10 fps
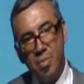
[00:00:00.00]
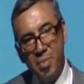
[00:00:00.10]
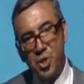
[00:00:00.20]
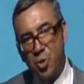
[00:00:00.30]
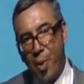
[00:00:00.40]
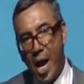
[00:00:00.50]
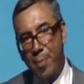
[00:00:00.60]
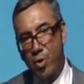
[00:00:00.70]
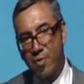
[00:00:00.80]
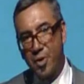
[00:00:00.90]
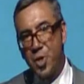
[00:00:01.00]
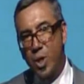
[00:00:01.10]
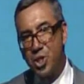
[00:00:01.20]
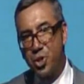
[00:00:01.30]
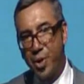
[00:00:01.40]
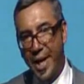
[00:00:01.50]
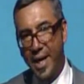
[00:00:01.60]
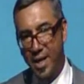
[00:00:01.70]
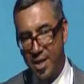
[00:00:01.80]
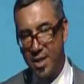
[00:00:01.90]
Mr. Piper, for nurturing
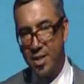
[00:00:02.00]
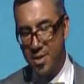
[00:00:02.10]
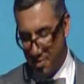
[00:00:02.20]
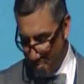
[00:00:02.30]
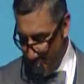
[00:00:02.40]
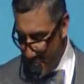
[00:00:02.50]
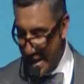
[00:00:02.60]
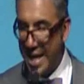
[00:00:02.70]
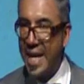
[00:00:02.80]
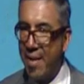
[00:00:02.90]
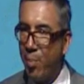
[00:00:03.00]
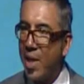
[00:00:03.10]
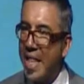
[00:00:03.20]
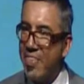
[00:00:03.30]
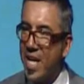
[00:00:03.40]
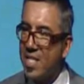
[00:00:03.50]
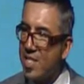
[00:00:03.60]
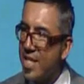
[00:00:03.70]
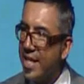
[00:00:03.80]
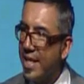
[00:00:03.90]
me and that
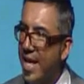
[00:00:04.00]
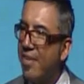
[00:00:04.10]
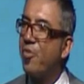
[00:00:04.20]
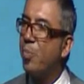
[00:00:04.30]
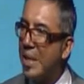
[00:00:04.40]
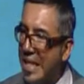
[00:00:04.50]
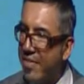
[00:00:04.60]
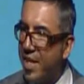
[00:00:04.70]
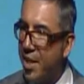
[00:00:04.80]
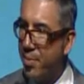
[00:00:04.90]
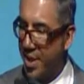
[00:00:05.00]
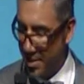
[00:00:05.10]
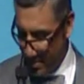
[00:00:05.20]
seed and for believing in me.